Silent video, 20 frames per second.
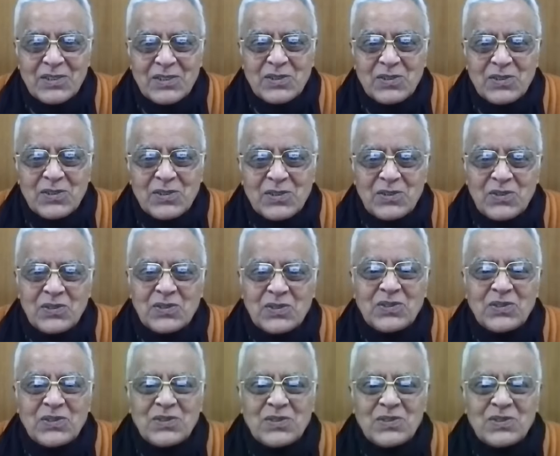
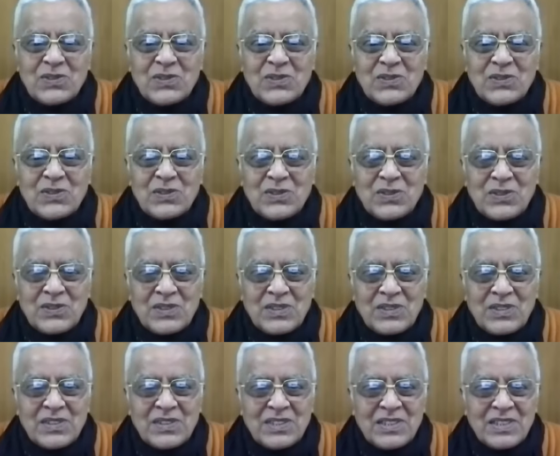
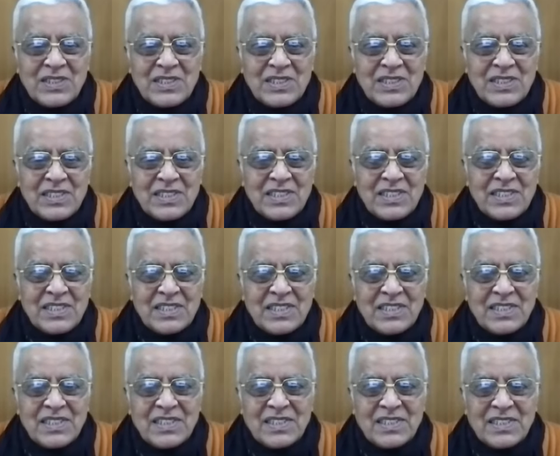
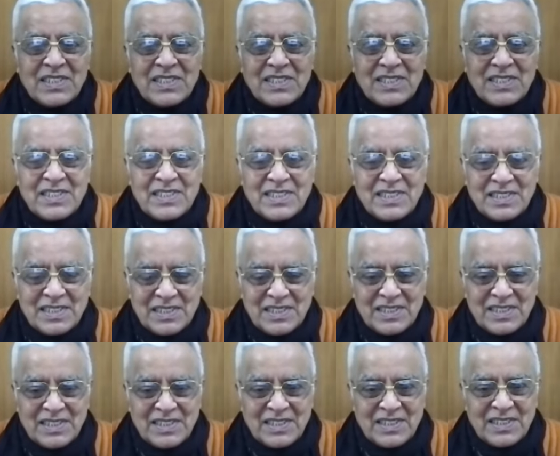
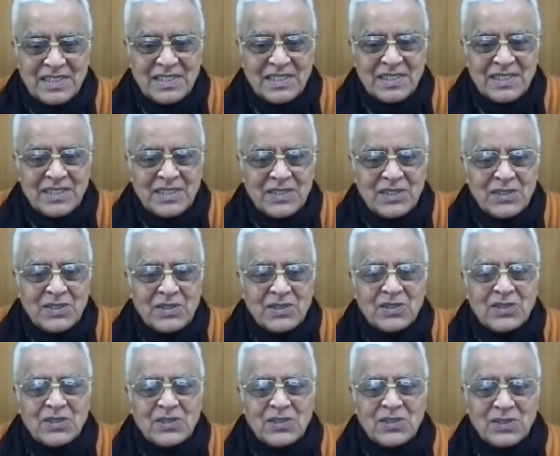
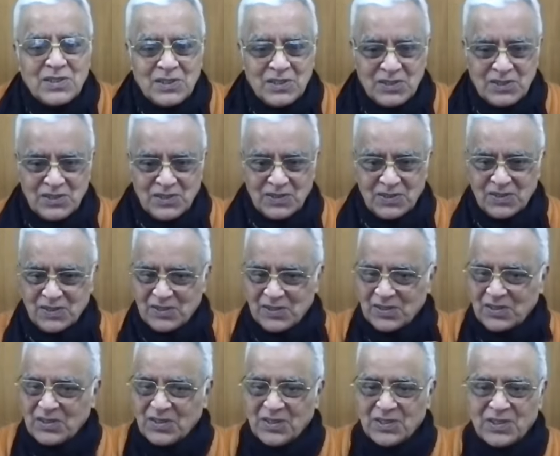
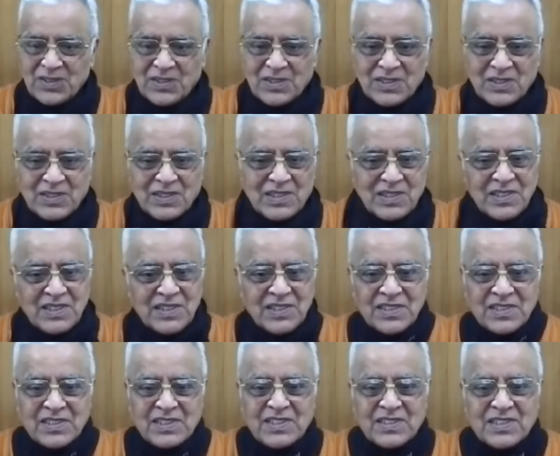
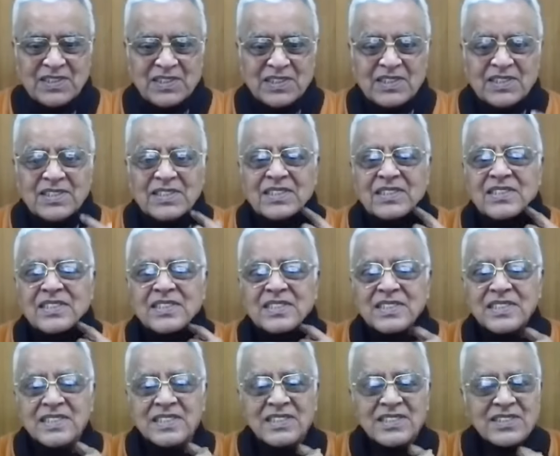(silent)